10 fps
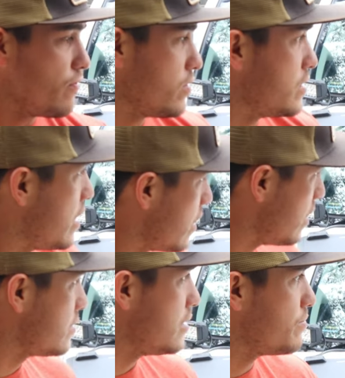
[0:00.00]
for sending
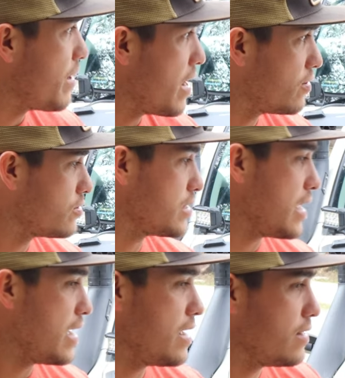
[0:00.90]
us these panels
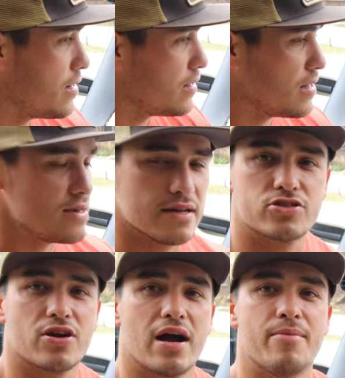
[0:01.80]
and uh, letting
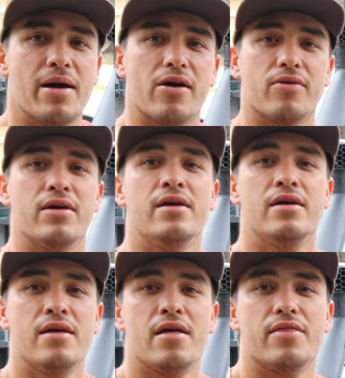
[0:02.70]
us try them out.
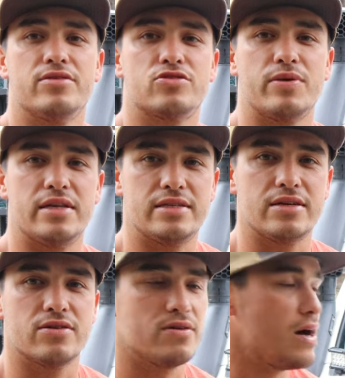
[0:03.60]
Sweet
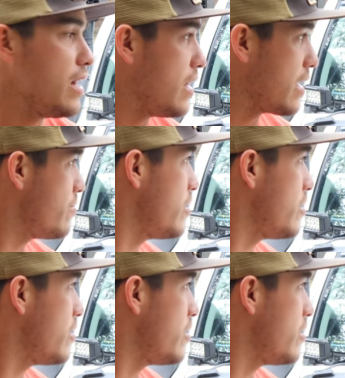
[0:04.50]
deal. I like